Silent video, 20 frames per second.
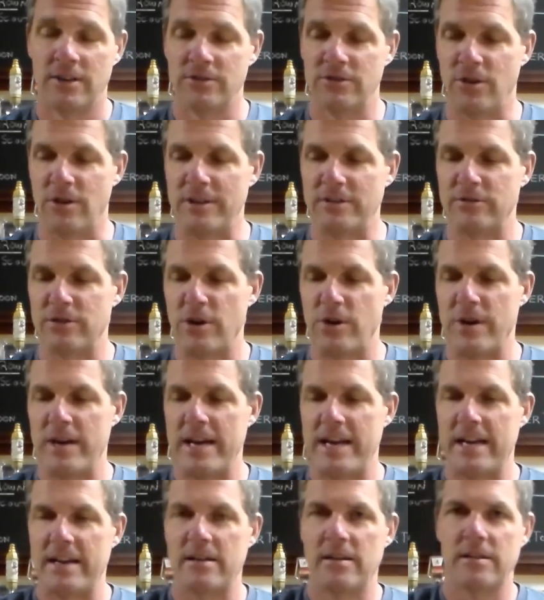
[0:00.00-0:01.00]
So let's go
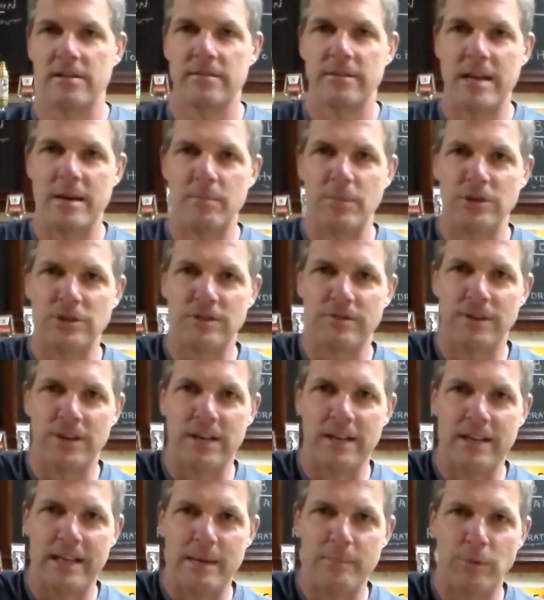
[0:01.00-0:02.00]
ahead, not much of
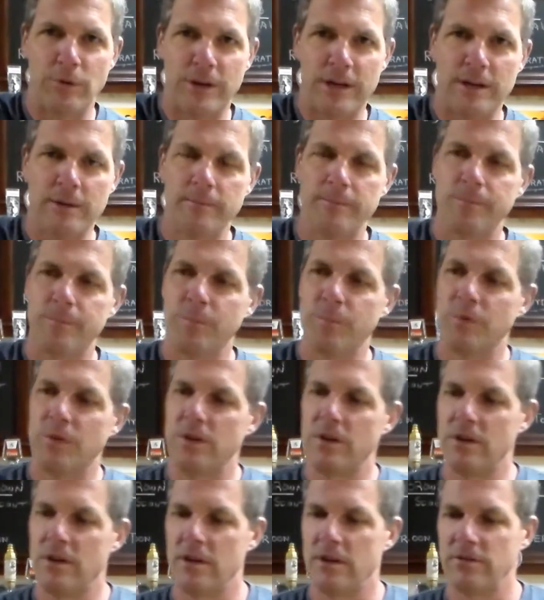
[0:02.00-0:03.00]
a label there.
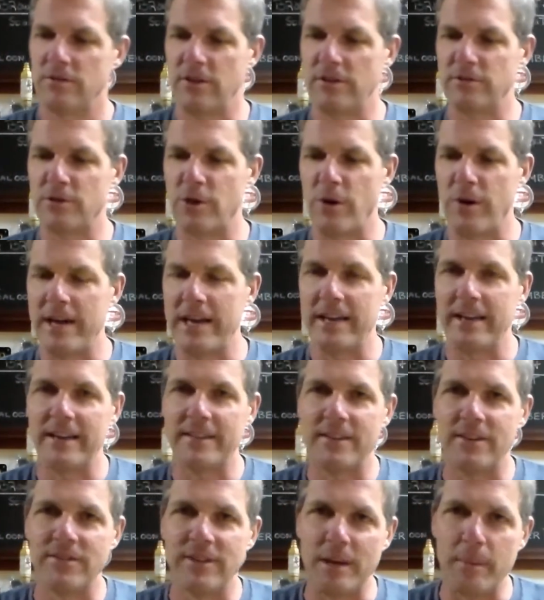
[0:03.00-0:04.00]
So let's go ahead and
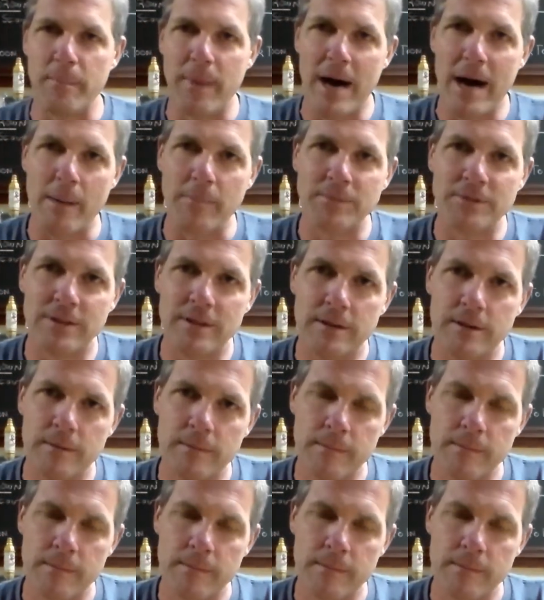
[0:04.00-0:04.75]
get this thing popped.